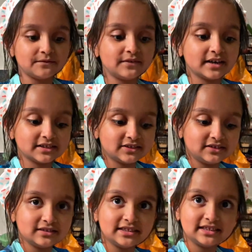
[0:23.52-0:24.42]
First
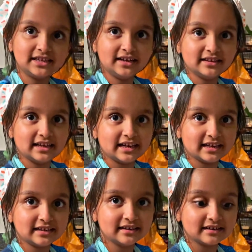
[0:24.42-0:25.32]
you need an
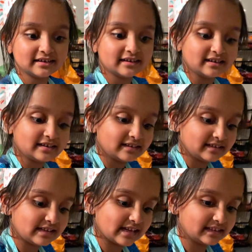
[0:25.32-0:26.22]
egg,
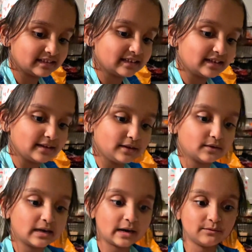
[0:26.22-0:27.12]
then you
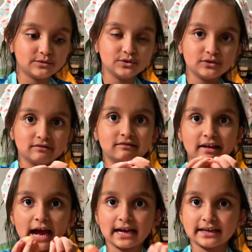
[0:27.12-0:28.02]
have to
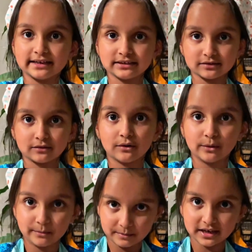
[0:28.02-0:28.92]
crack it
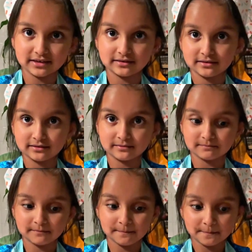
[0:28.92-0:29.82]
open.
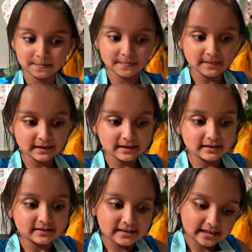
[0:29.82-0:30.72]

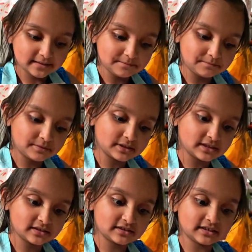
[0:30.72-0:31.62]
Then put
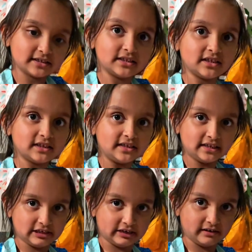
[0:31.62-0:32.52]
it in
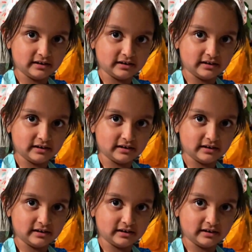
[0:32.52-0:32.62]
here.